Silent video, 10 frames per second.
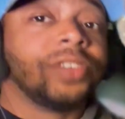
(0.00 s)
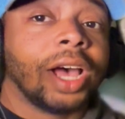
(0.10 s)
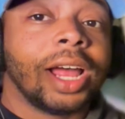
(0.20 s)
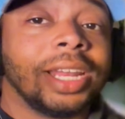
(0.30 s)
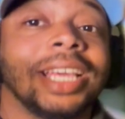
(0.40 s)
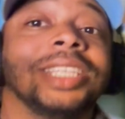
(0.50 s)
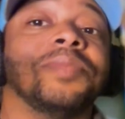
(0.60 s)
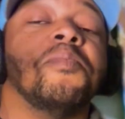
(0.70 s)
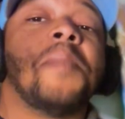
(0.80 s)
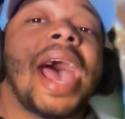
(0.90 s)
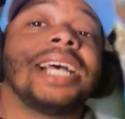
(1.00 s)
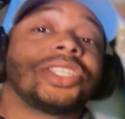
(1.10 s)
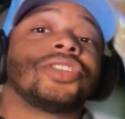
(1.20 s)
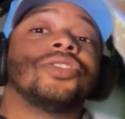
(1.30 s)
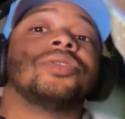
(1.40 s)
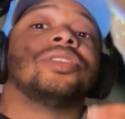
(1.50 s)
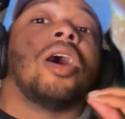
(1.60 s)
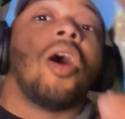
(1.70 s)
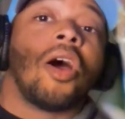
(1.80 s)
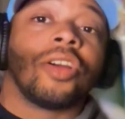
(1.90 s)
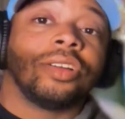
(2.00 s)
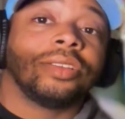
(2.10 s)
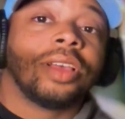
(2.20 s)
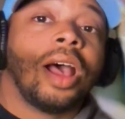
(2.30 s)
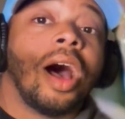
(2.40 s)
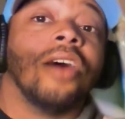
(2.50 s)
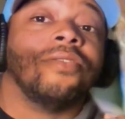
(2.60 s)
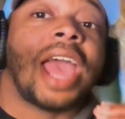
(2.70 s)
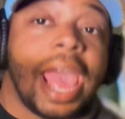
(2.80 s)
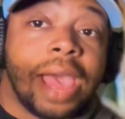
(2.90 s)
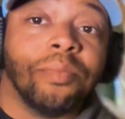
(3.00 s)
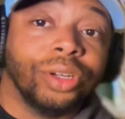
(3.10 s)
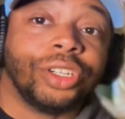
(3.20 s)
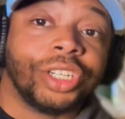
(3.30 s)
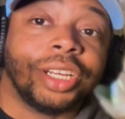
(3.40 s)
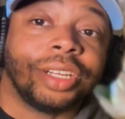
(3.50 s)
done is mastered the art of ambushing.